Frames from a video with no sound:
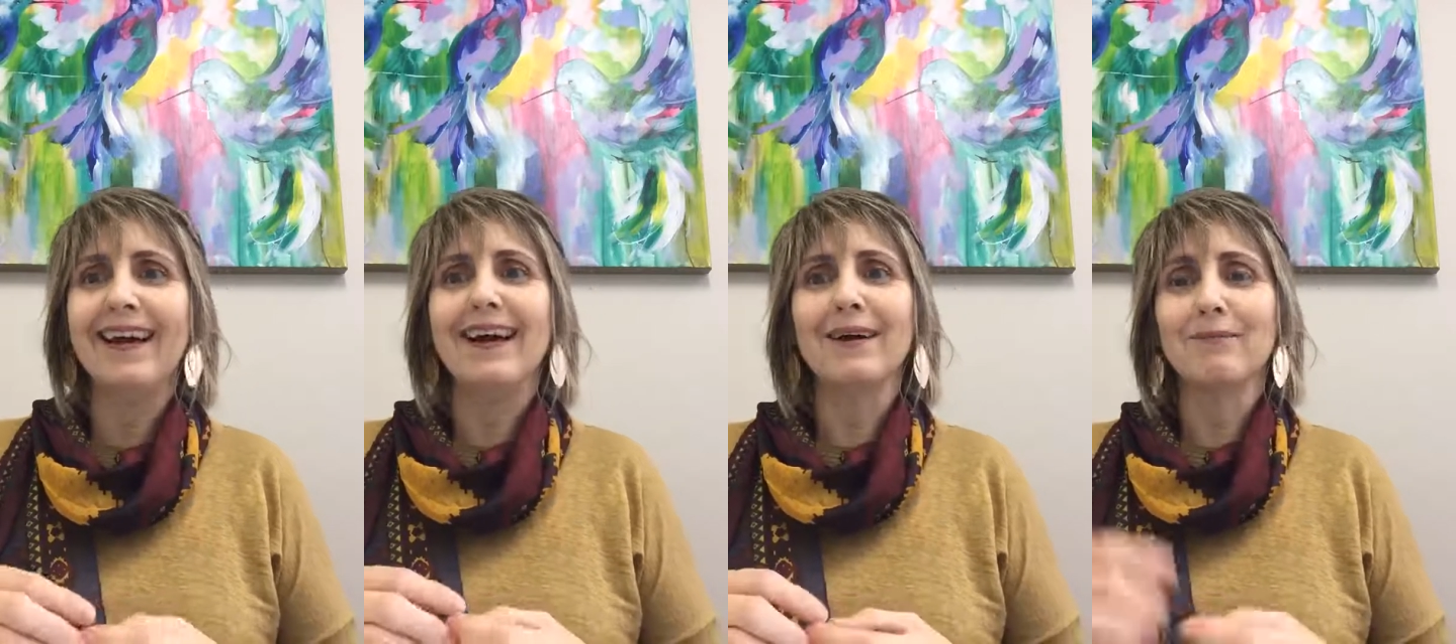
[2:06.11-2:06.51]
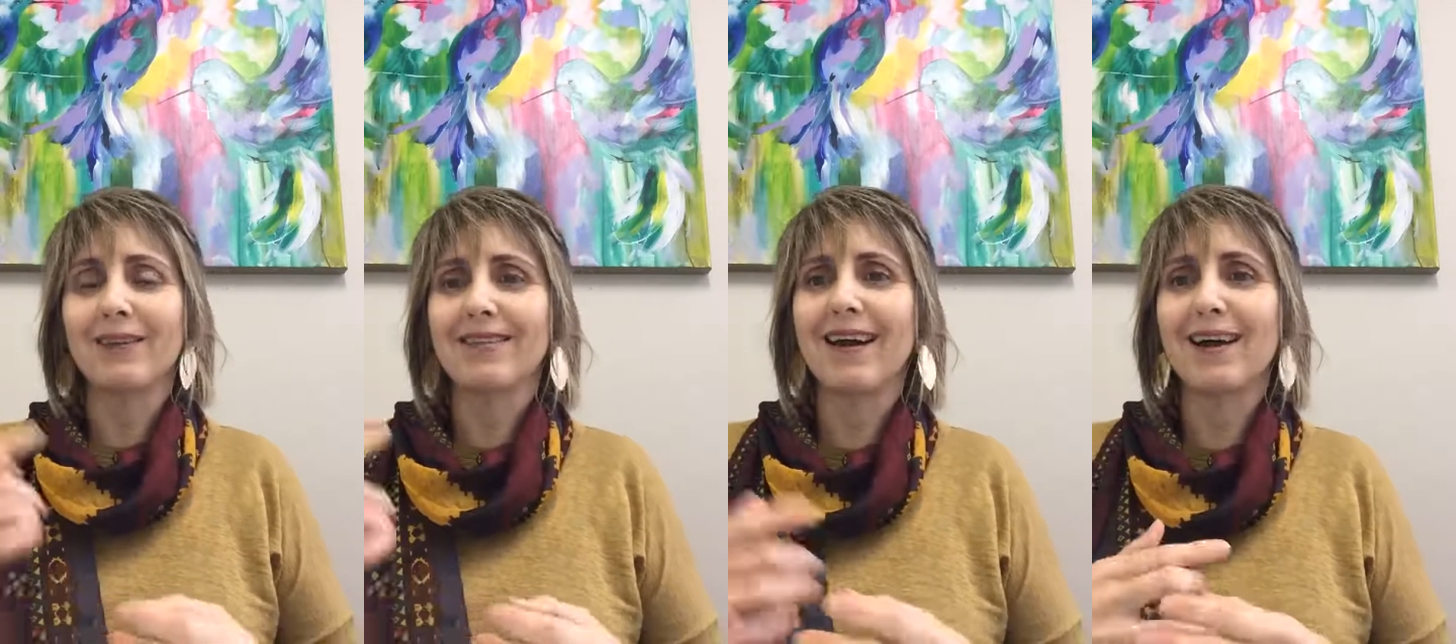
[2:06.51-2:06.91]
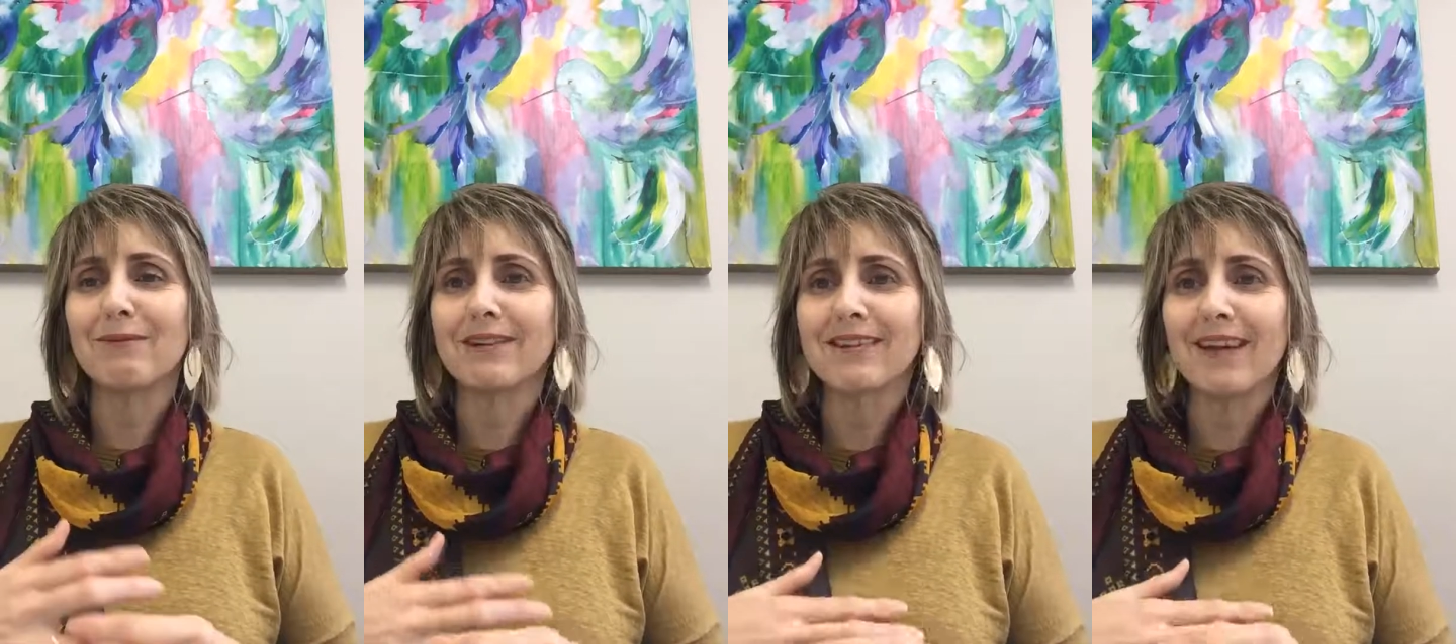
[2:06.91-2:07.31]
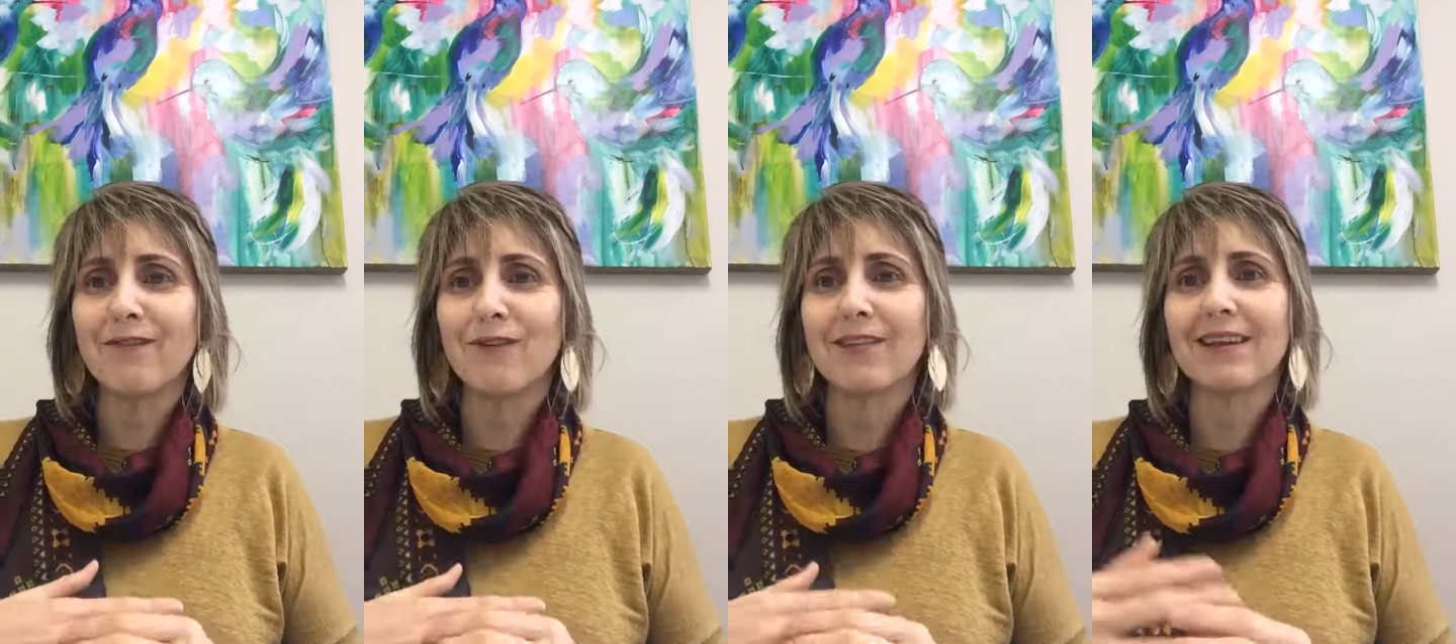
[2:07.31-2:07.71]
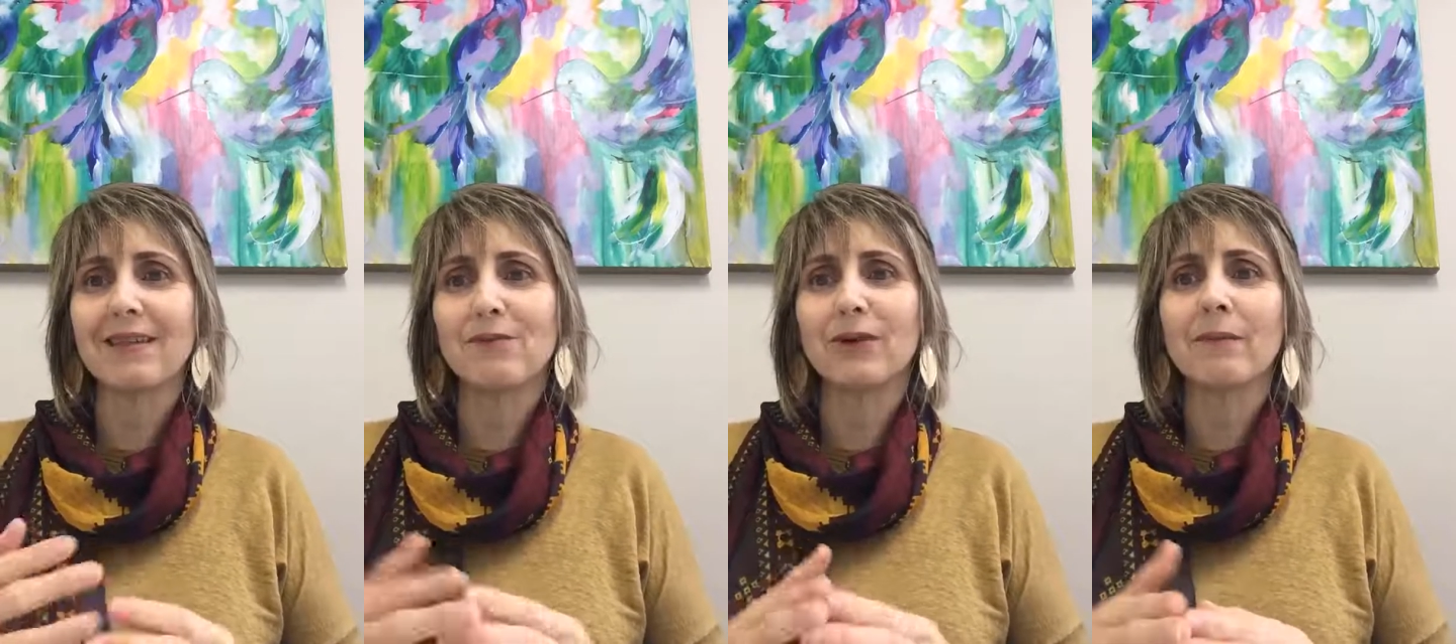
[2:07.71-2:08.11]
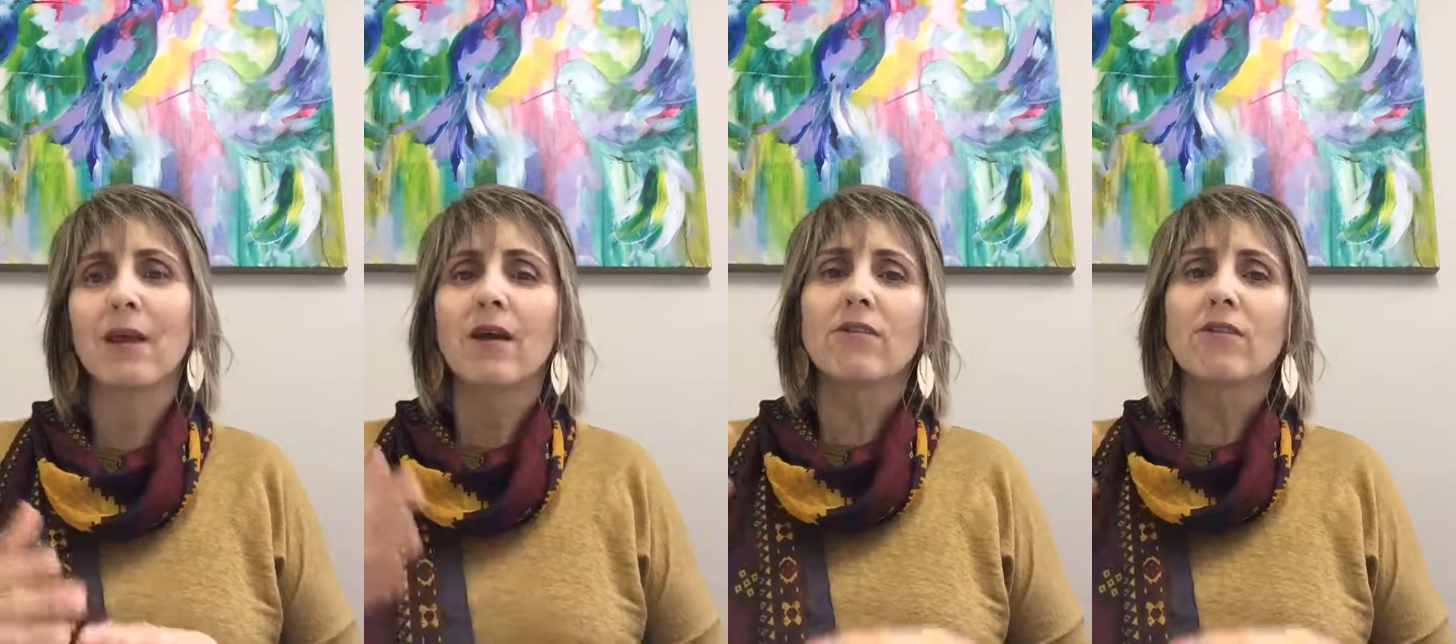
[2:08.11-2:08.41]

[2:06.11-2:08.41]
That's a hard one to say first thing in the morning.